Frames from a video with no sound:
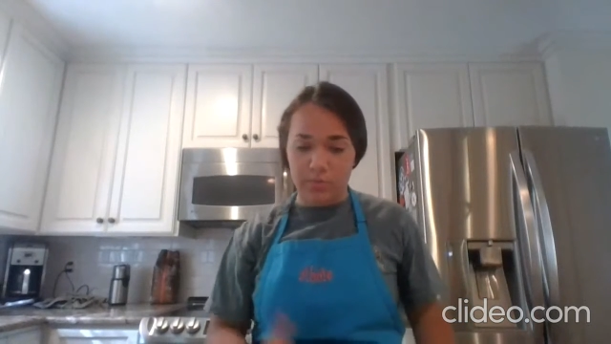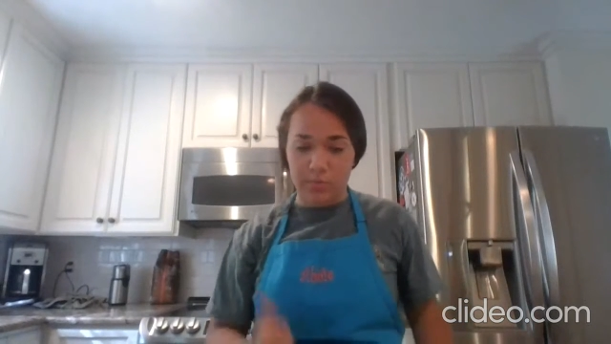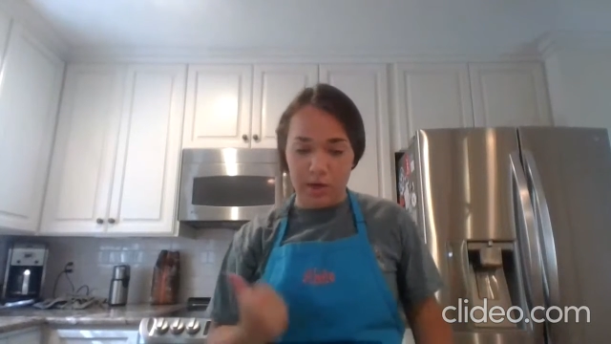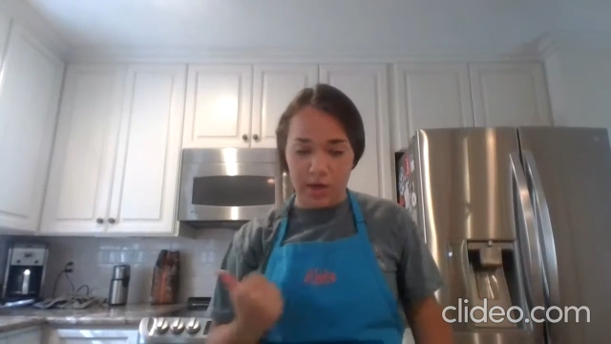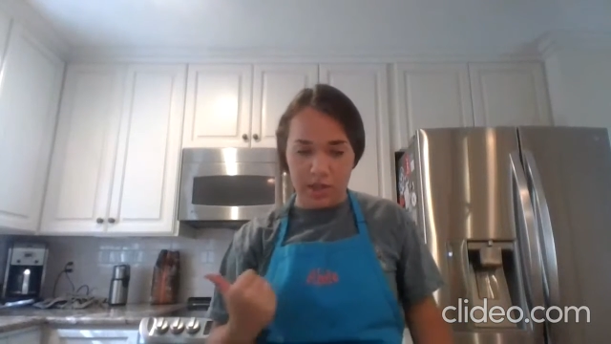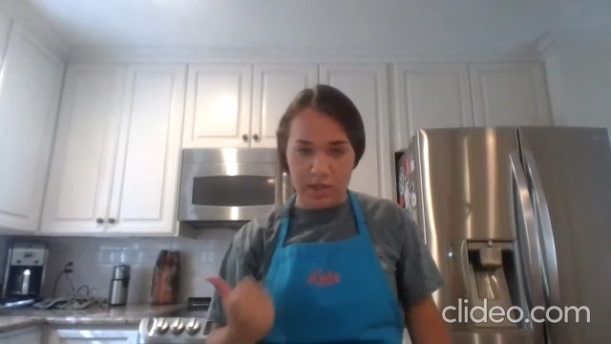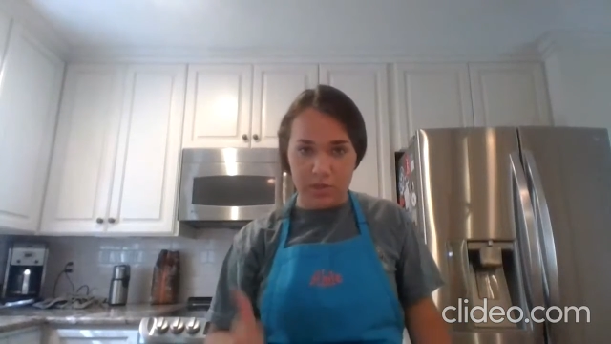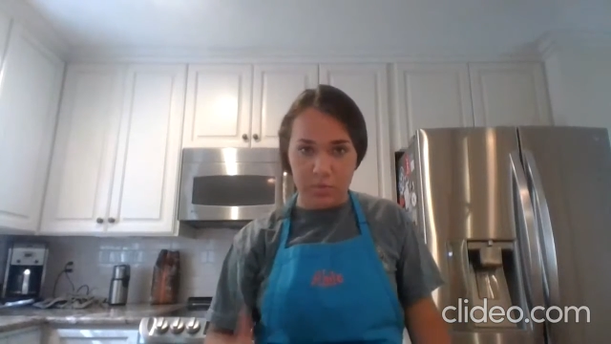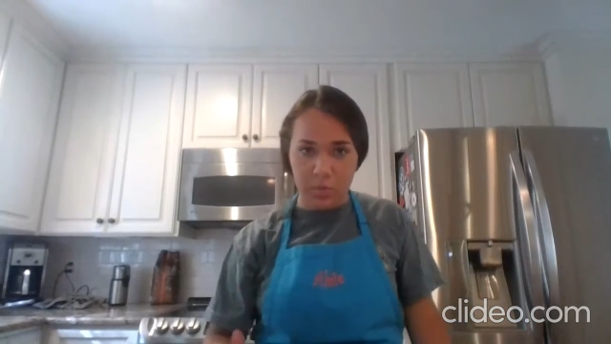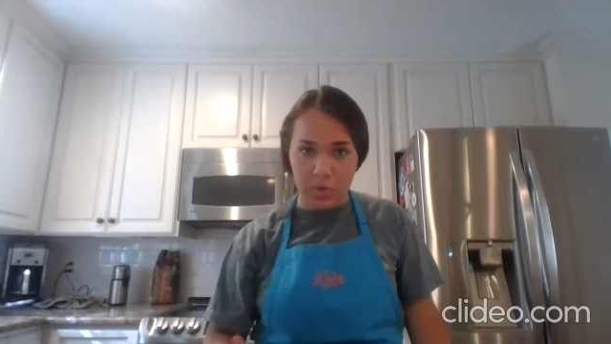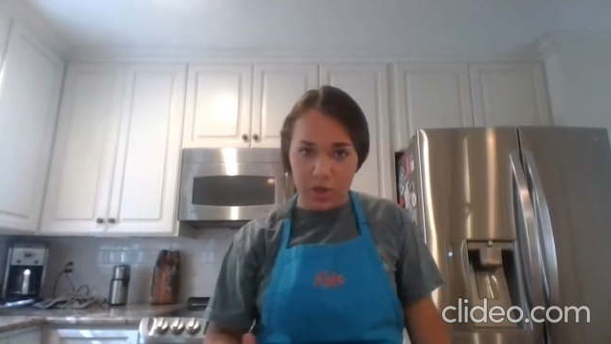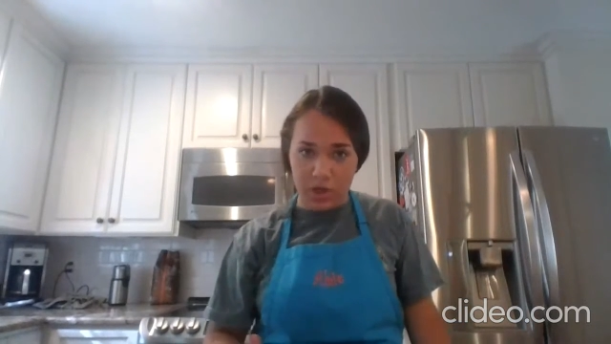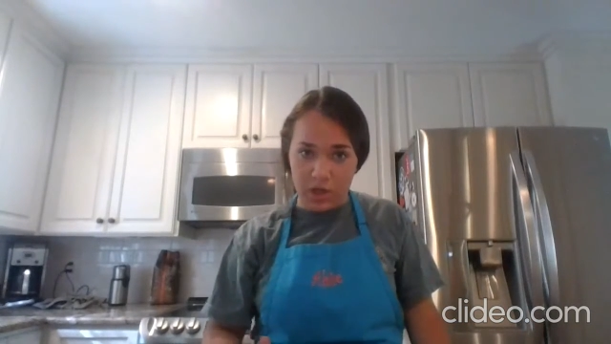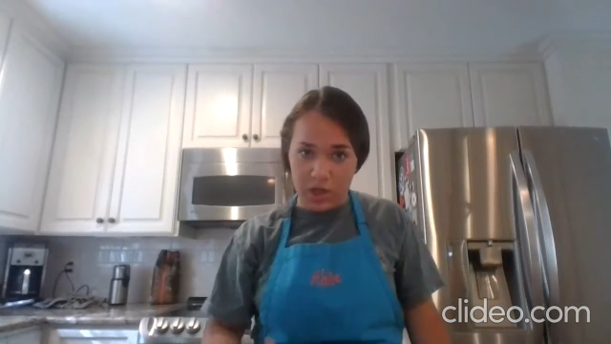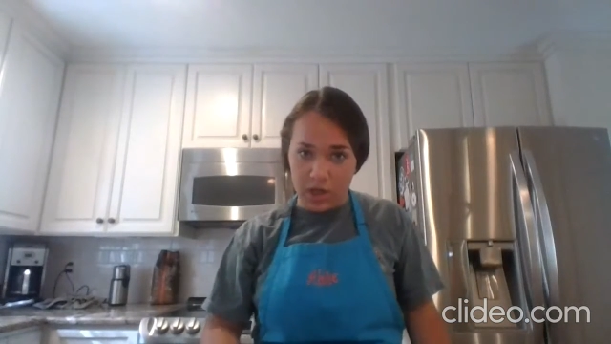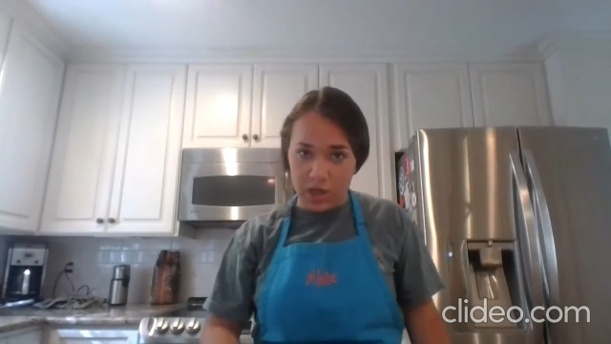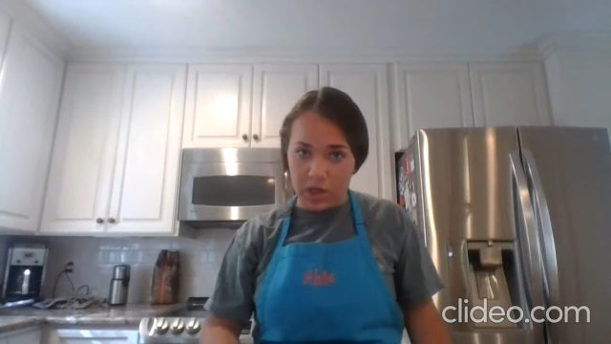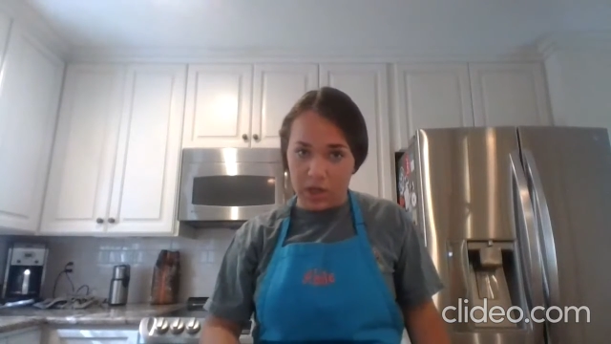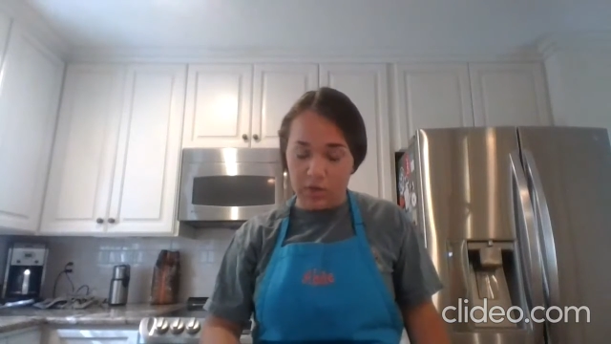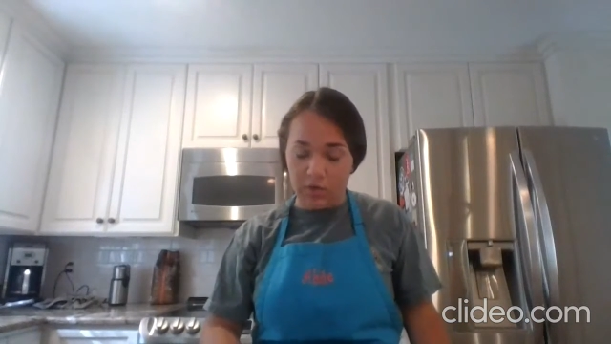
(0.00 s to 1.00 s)
Mine is
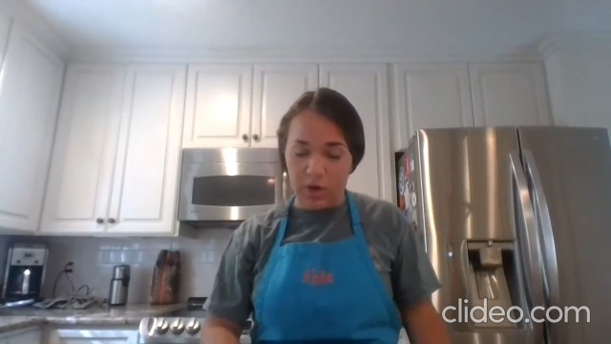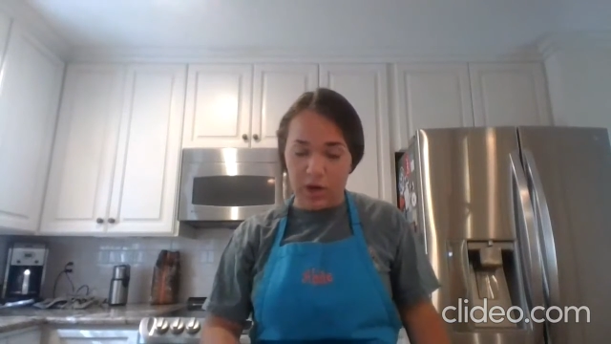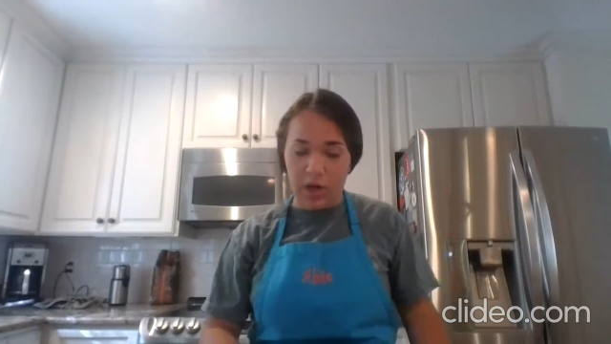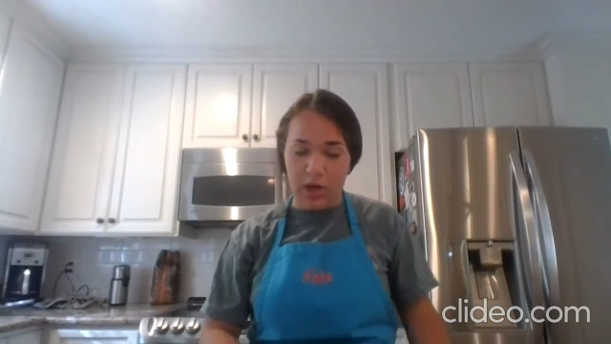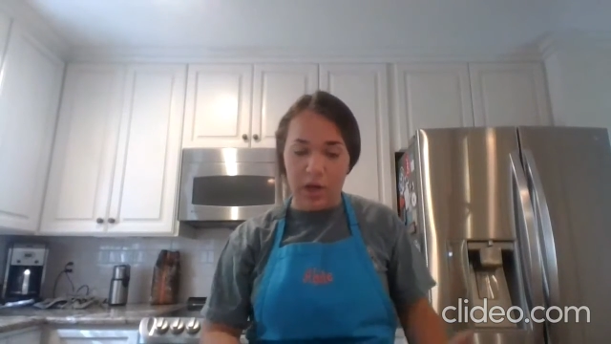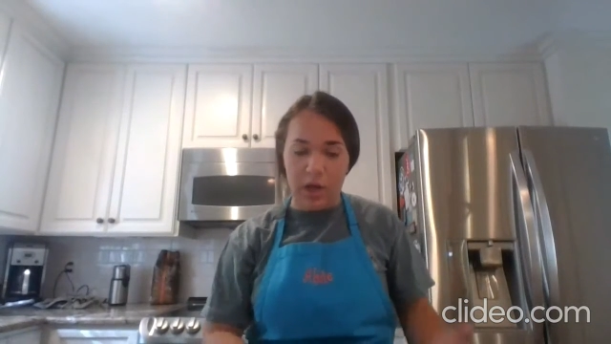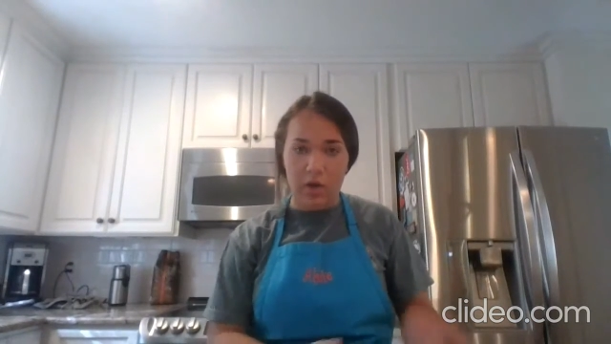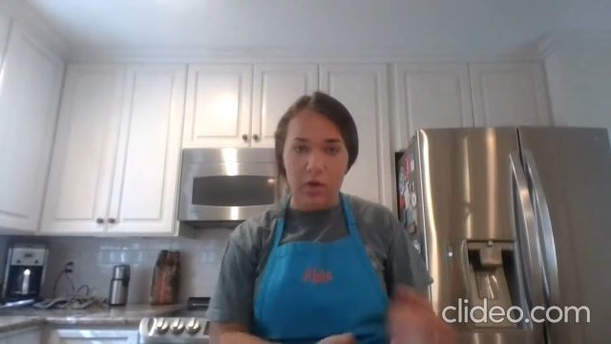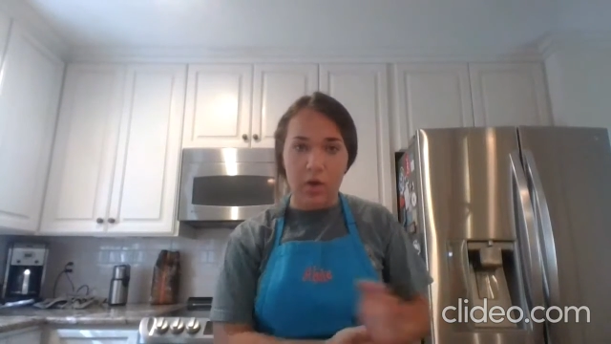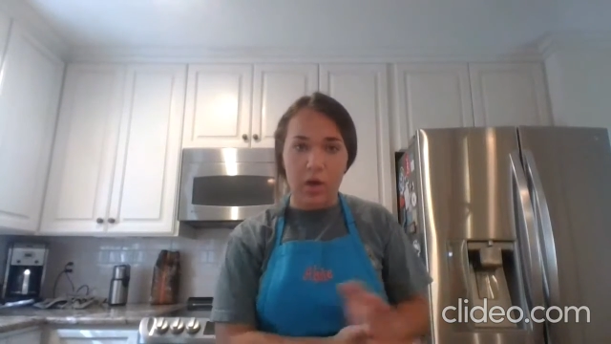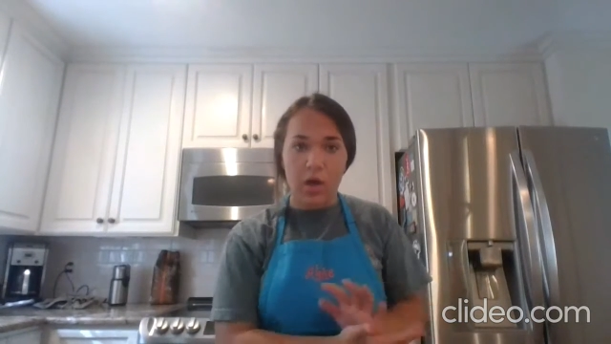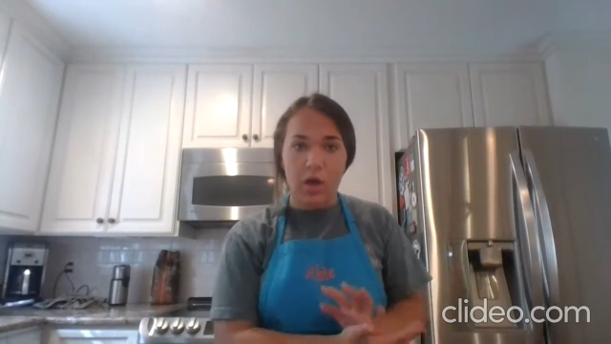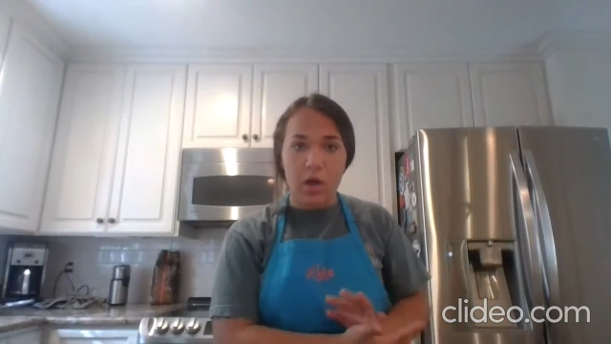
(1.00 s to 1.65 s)
preheating right now.